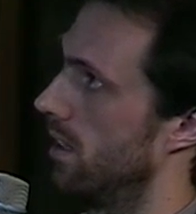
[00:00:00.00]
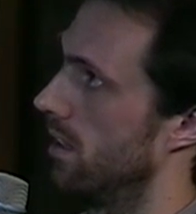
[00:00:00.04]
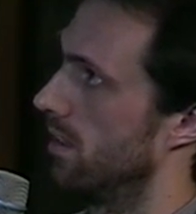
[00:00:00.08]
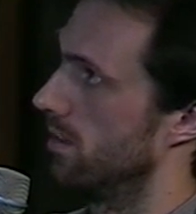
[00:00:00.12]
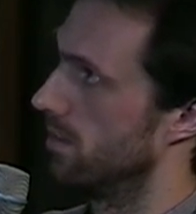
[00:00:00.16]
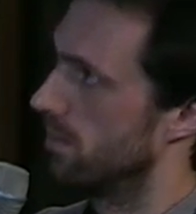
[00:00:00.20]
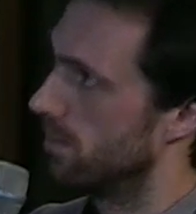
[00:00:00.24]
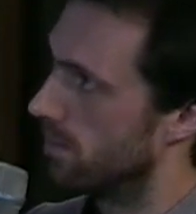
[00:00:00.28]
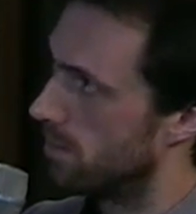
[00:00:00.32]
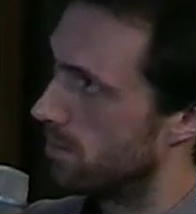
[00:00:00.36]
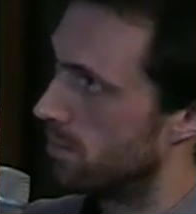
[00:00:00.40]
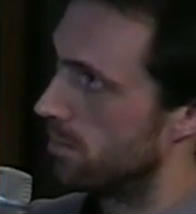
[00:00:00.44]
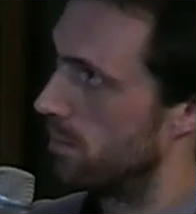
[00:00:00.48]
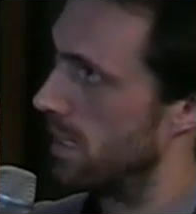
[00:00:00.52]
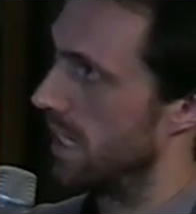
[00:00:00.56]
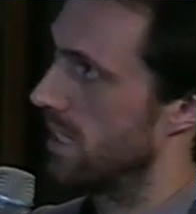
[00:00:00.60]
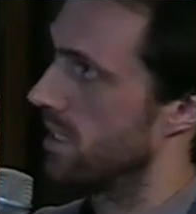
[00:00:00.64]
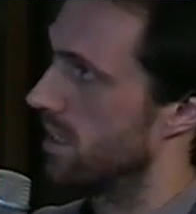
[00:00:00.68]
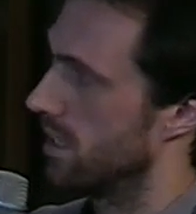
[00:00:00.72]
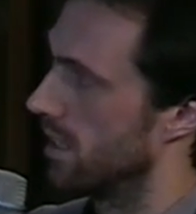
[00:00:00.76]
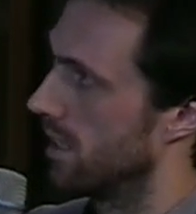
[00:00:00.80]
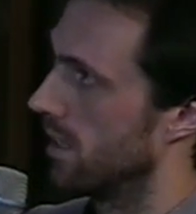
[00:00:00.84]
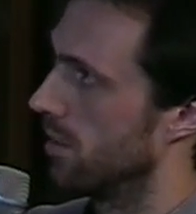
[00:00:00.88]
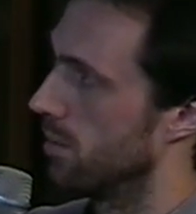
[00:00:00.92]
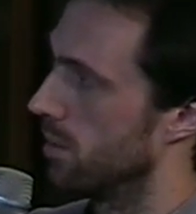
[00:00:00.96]
makes
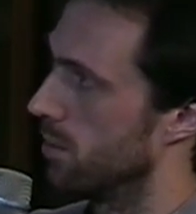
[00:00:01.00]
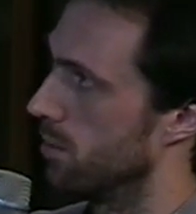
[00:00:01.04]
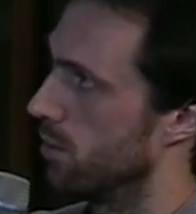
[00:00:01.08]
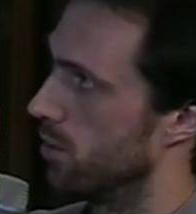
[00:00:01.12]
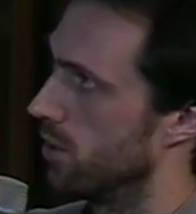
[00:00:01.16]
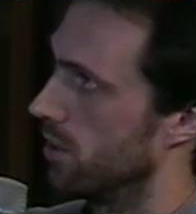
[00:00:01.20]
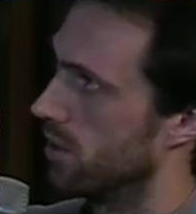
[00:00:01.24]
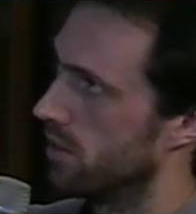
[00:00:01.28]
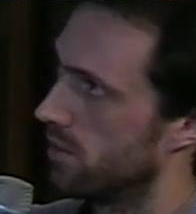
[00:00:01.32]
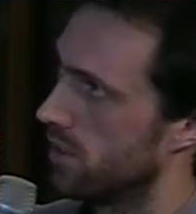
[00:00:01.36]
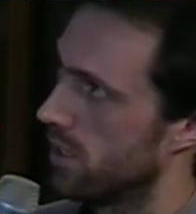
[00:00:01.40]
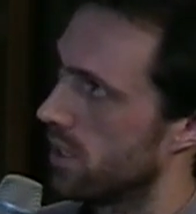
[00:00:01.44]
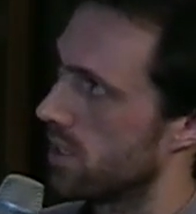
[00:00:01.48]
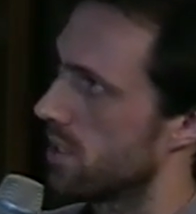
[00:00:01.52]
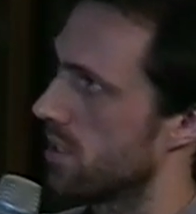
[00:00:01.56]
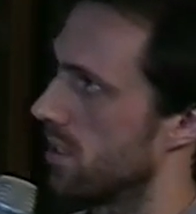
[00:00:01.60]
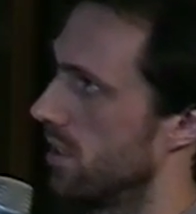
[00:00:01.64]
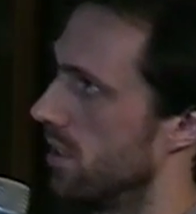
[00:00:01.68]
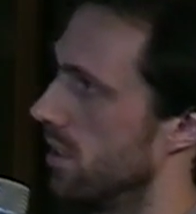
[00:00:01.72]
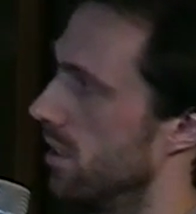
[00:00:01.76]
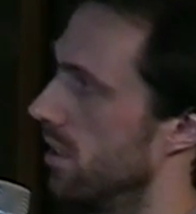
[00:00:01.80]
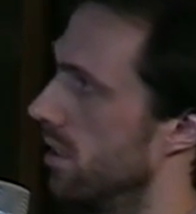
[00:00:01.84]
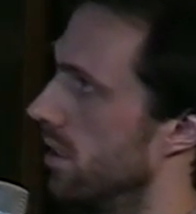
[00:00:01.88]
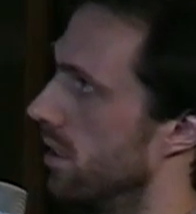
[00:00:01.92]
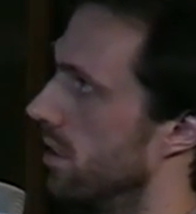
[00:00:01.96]
it a little bit more universal
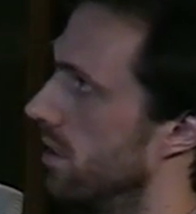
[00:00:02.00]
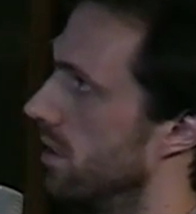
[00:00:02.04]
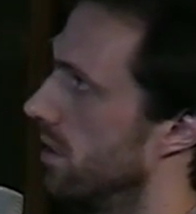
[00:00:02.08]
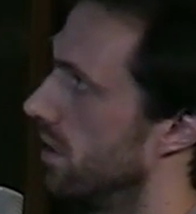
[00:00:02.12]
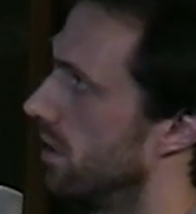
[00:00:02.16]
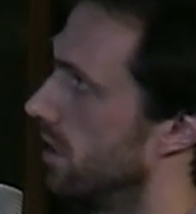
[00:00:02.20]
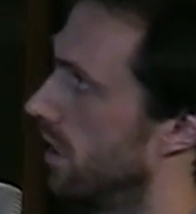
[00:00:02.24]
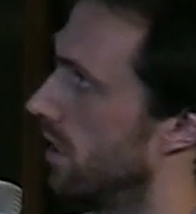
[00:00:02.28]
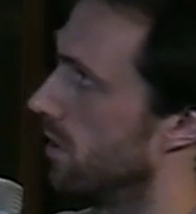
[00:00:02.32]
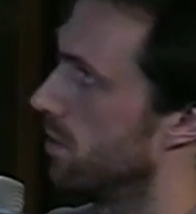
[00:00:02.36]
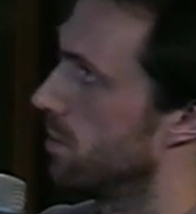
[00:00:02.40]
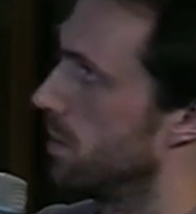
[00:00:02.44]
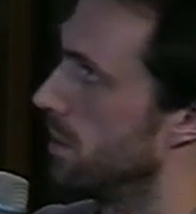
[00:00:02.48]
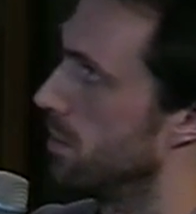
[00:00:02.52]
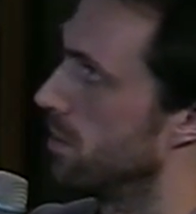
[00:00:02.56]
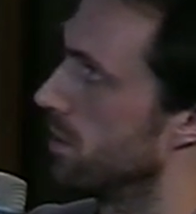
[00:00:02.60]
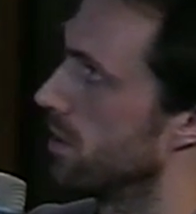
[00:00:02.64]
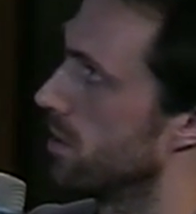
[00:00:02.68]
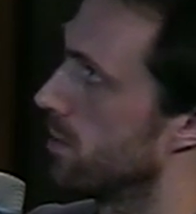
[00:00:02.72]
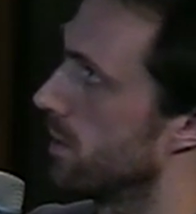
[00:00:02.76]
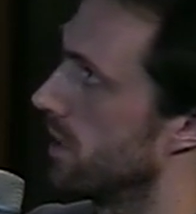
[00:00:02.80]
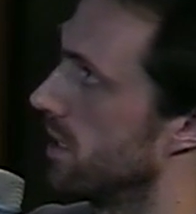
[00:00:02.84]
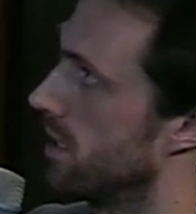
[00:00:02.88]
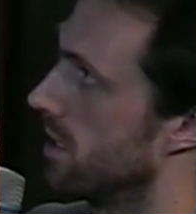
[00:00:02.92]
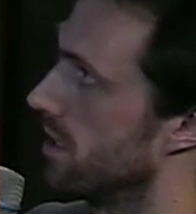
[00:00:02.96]
and gives people
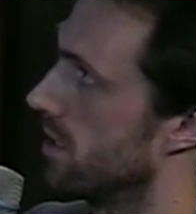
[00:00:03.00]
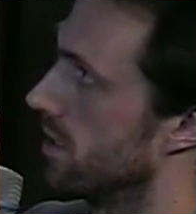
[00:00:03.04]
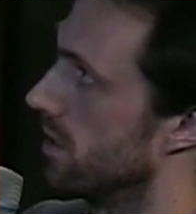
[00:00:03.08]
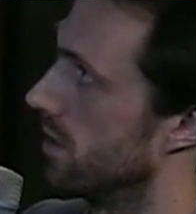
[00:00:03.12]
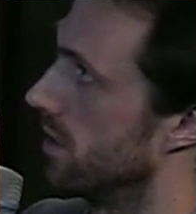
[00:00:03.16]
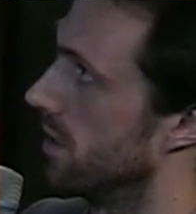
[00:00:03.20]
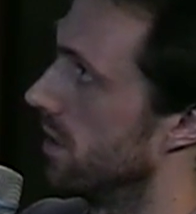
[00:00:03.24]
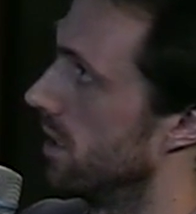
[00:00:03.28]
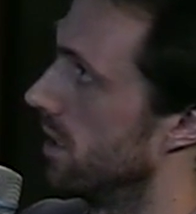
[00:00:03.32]
space to